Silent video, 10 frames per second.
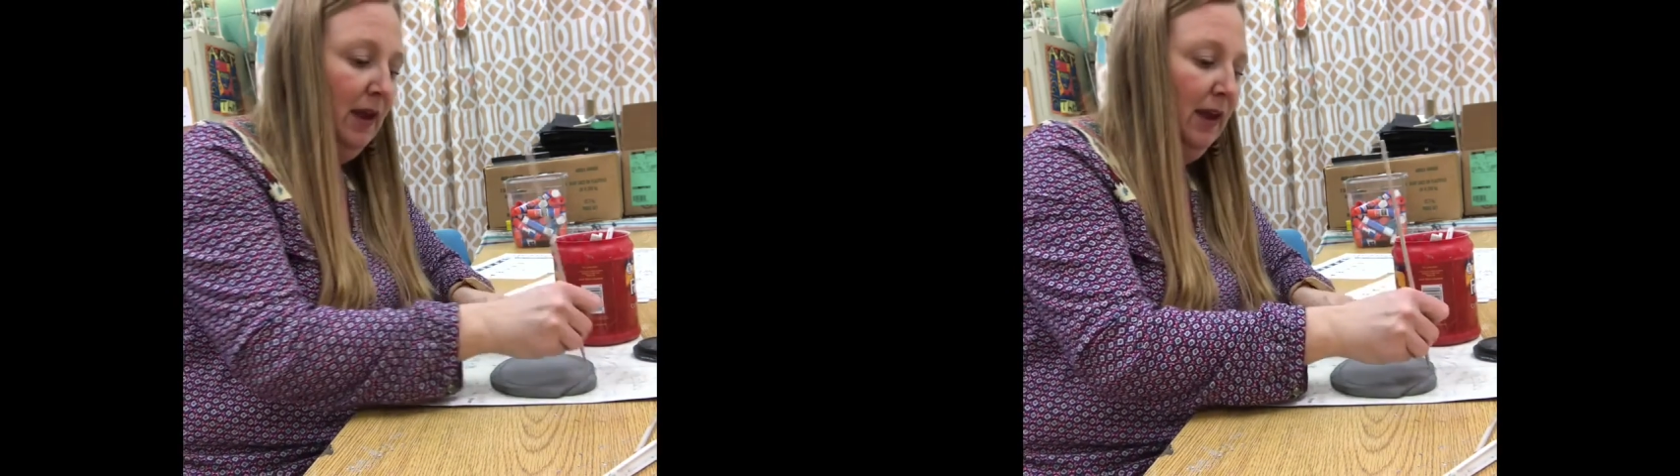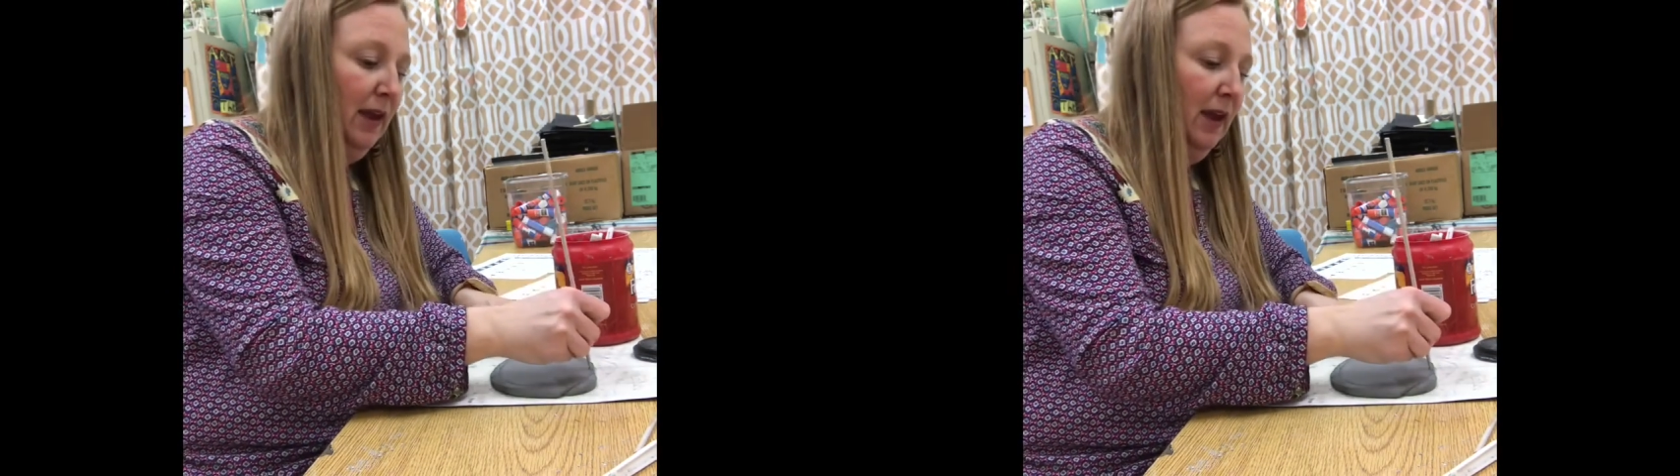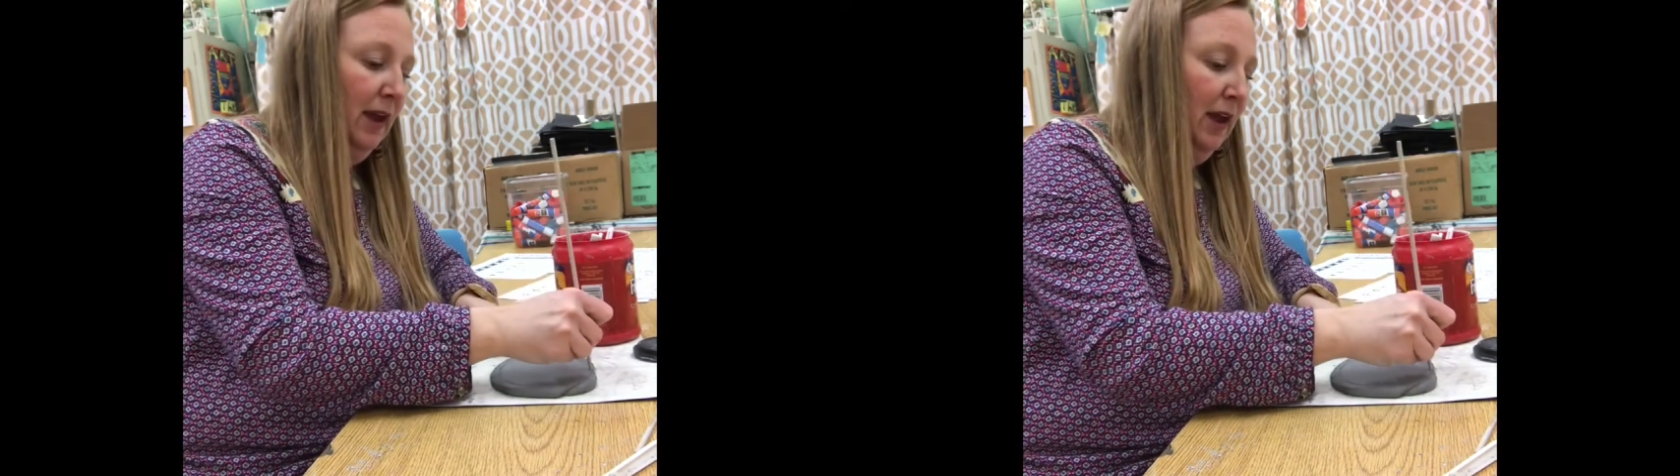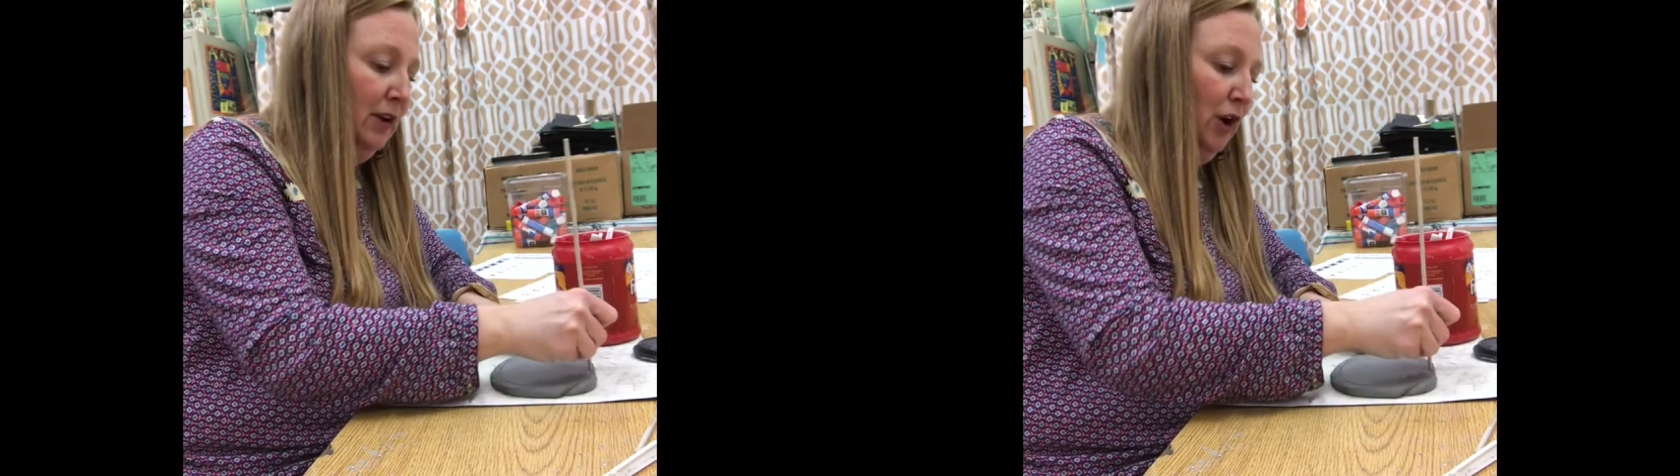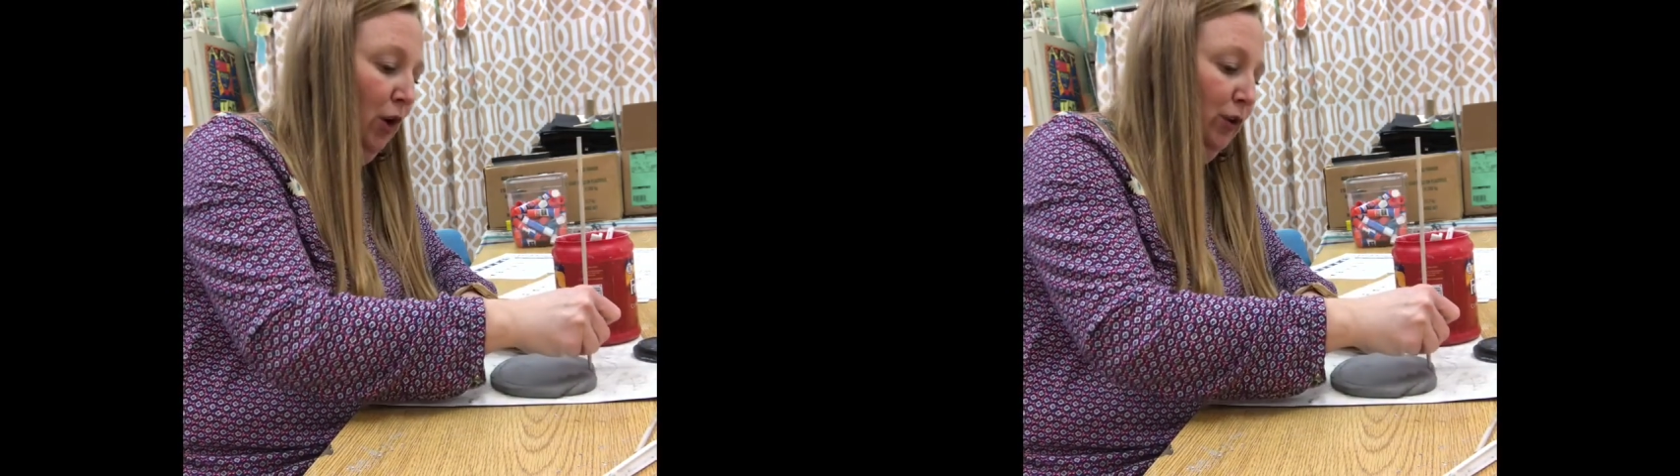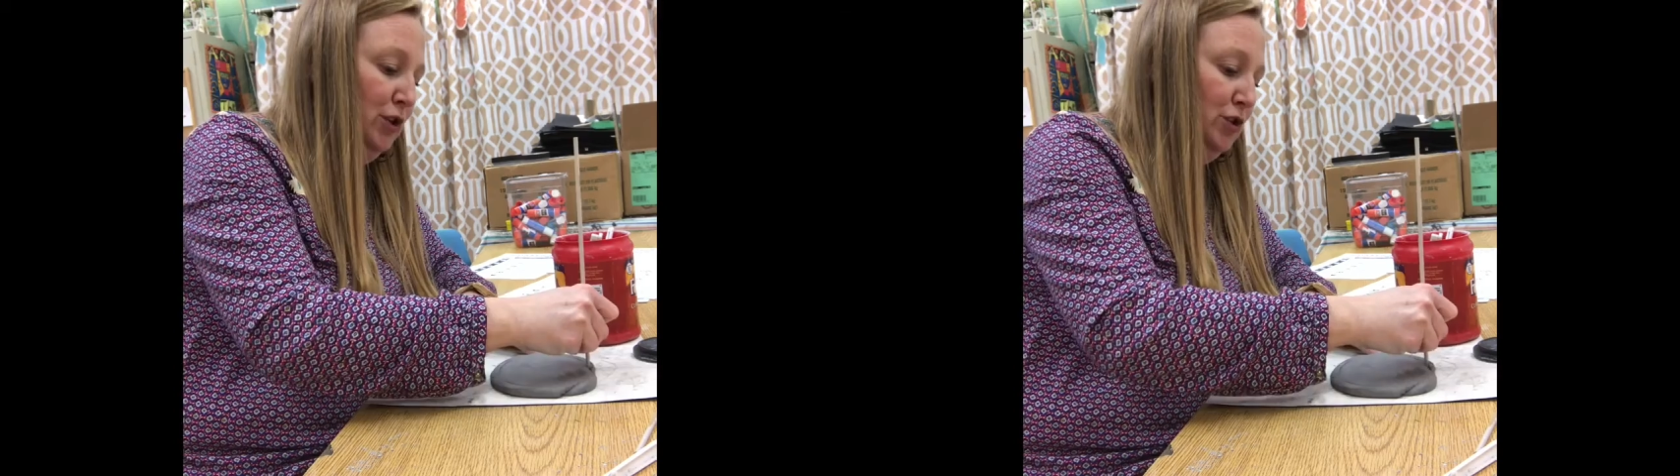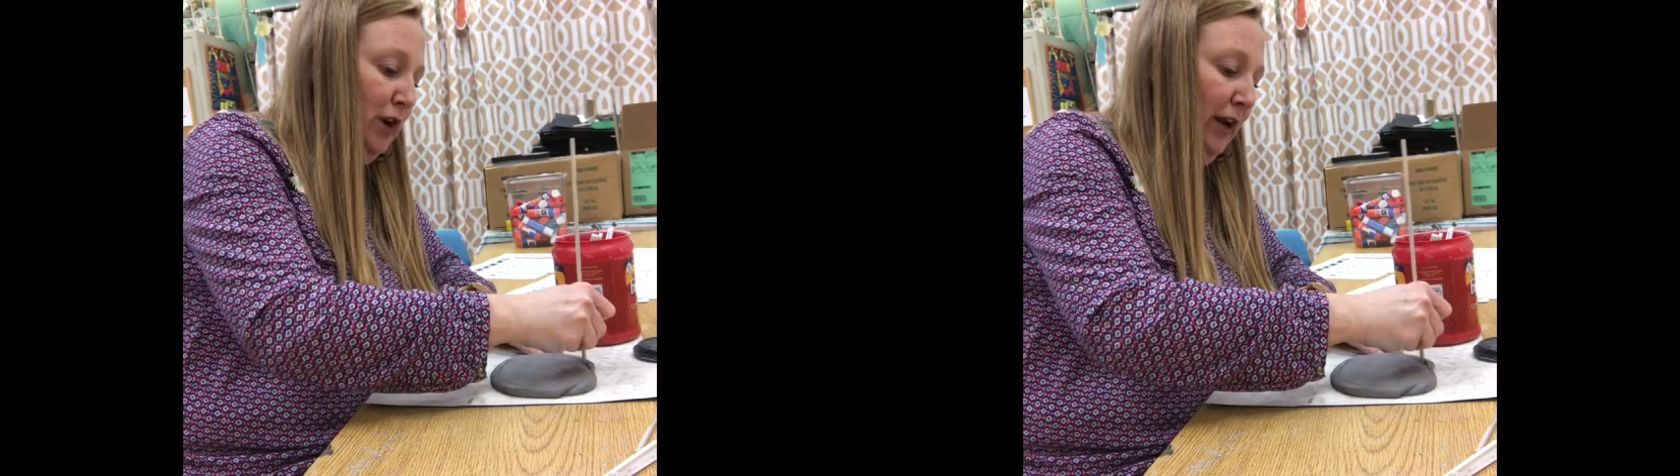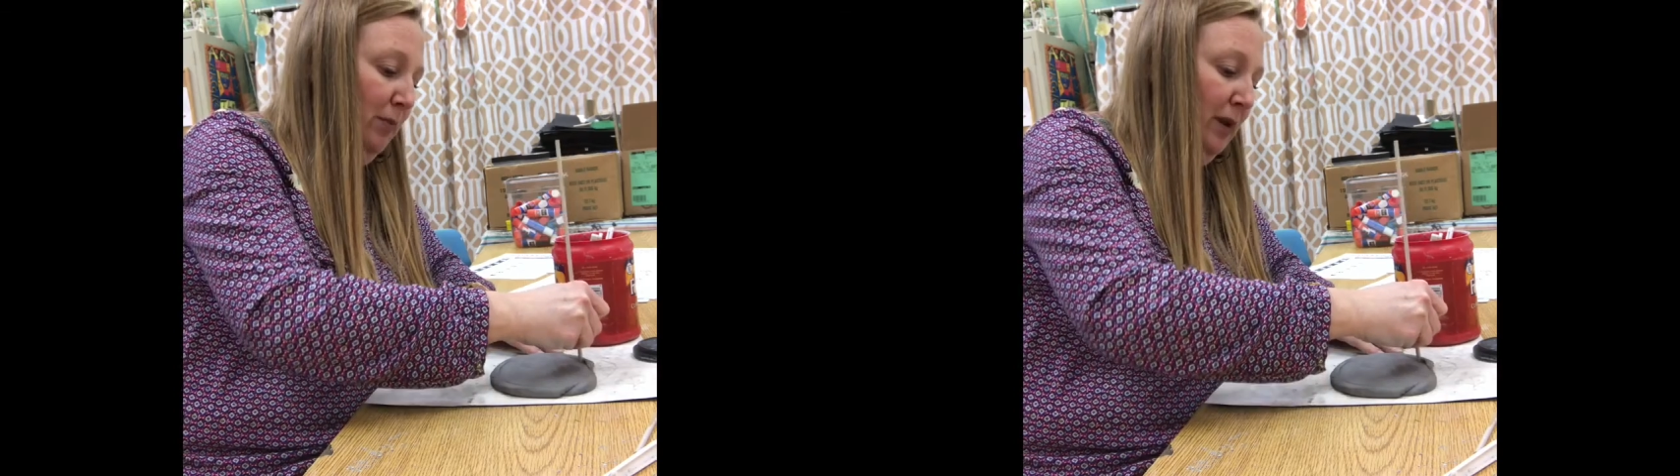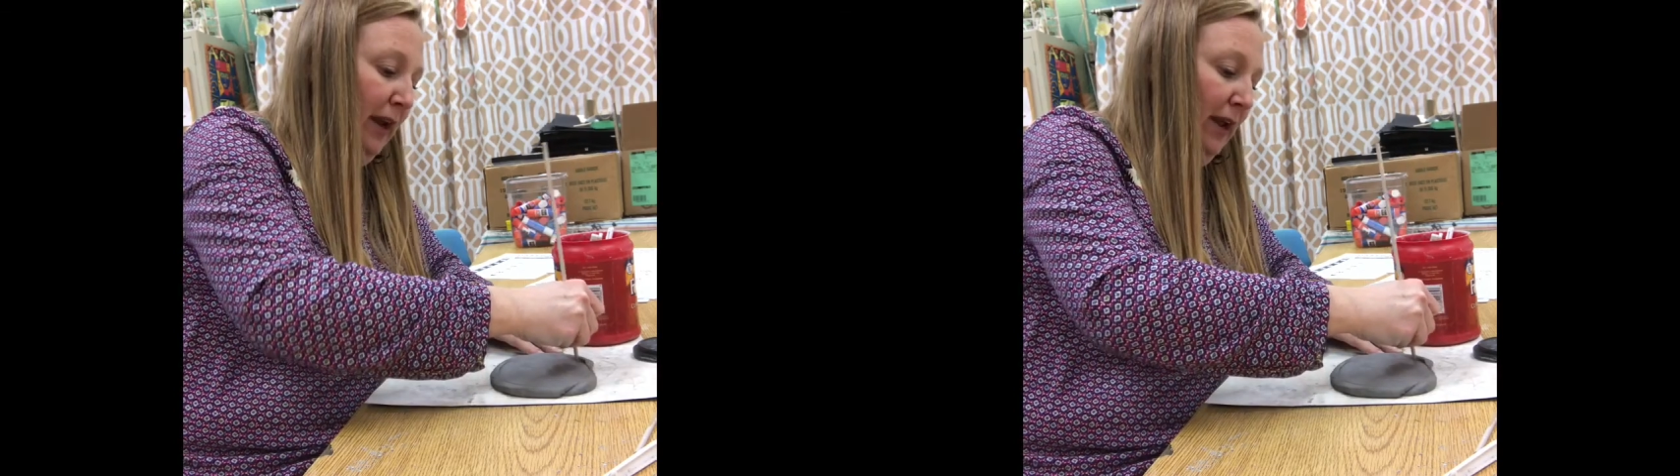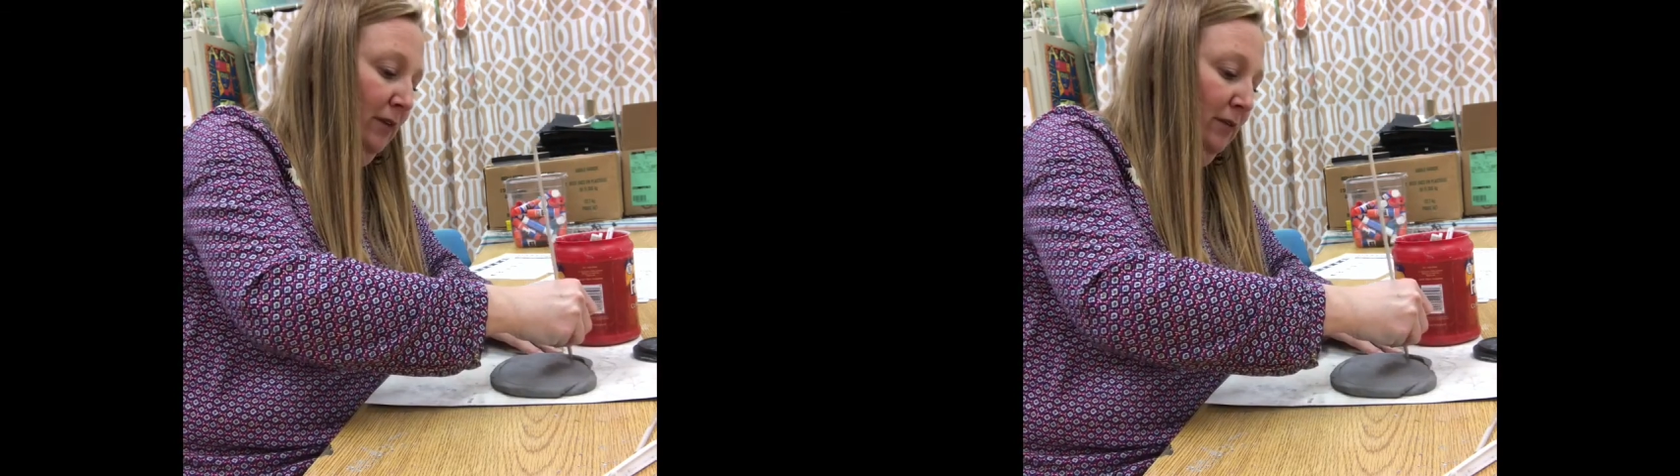and hold it straight up and
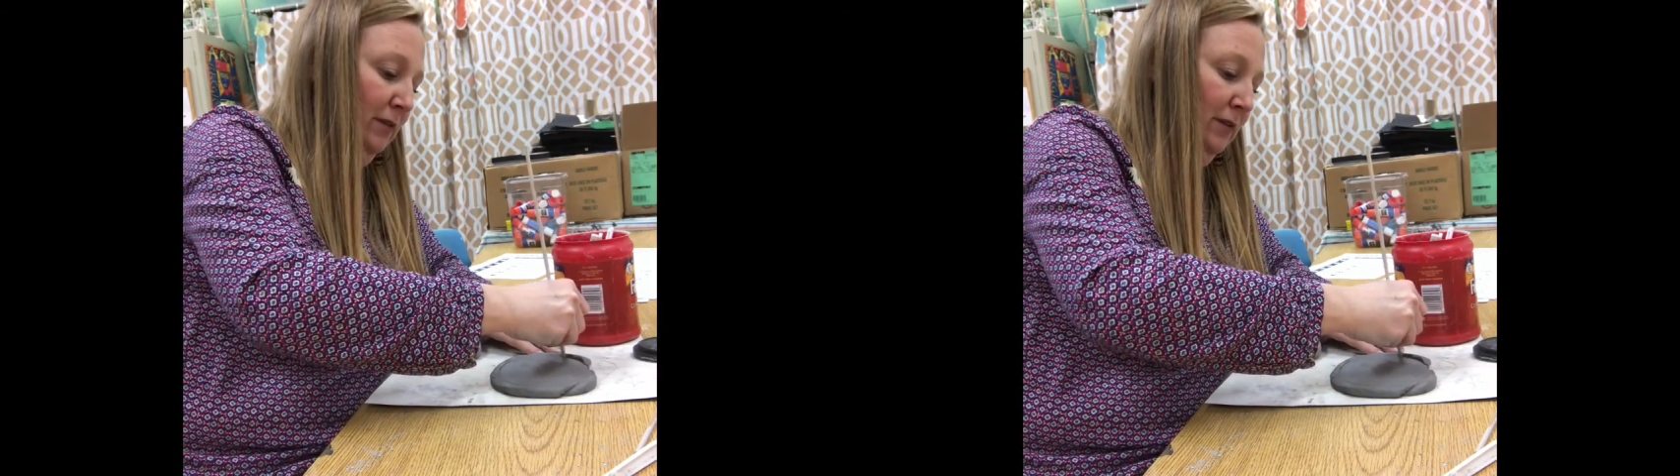down